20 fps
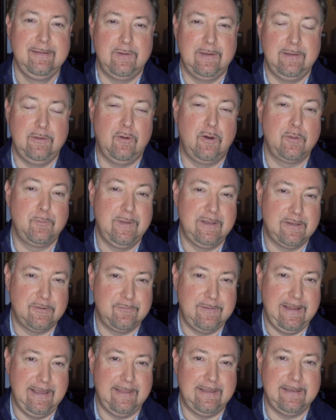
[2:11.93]
And augmented
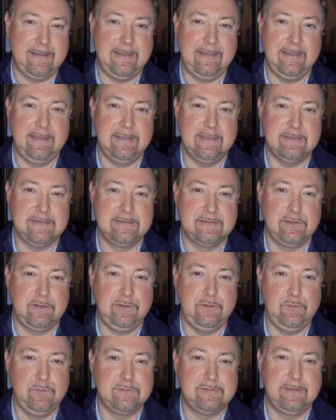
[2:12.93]
reality is
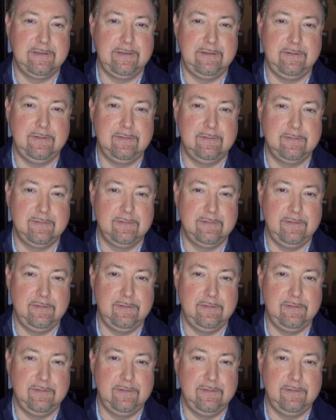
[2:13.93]
using